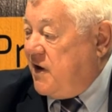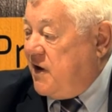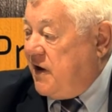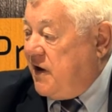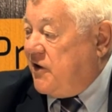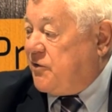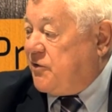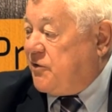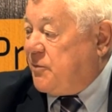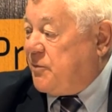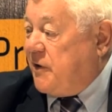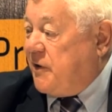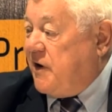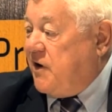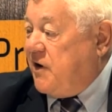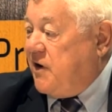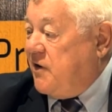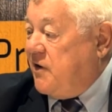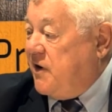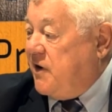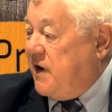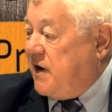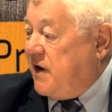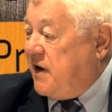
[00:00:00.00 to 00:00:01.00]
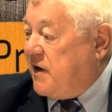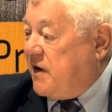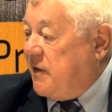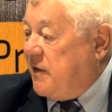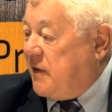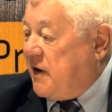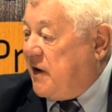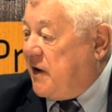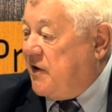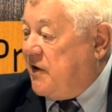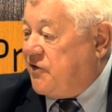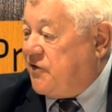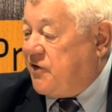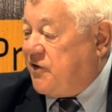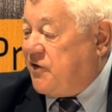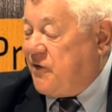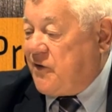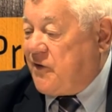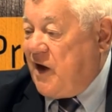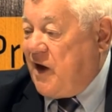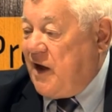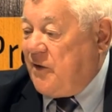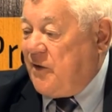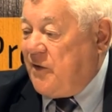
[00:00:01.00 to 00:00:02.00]
is pretty unique because you've
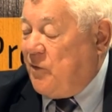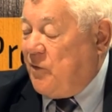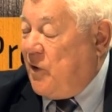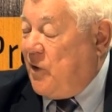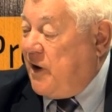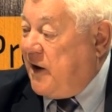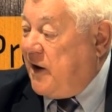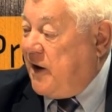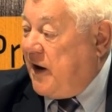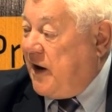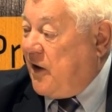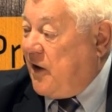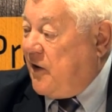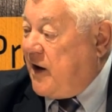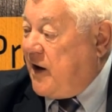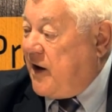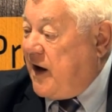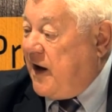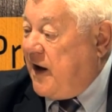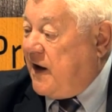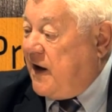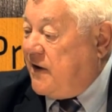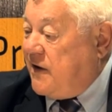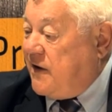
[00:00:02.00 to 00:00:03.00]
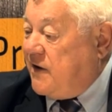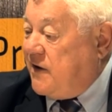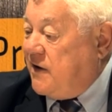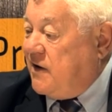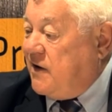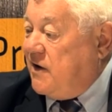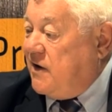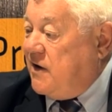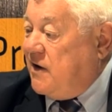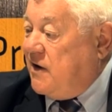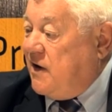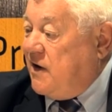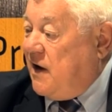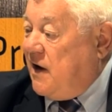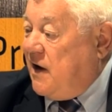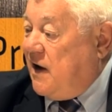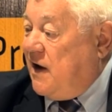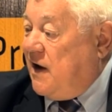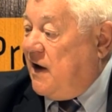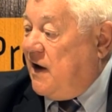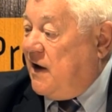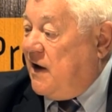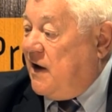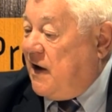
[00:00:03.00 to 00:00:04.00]
got air and
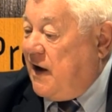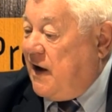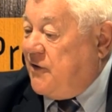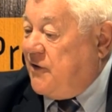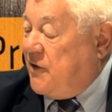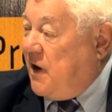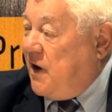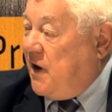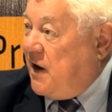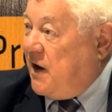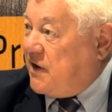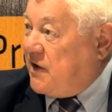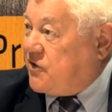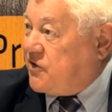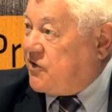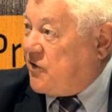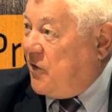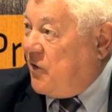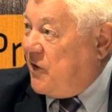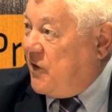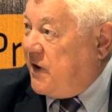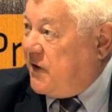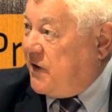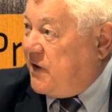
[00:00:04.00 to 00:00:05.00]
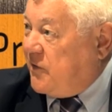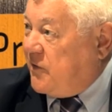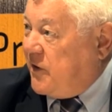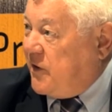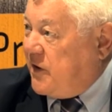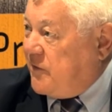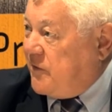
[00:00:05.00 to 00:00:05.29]
hydraulics going into it.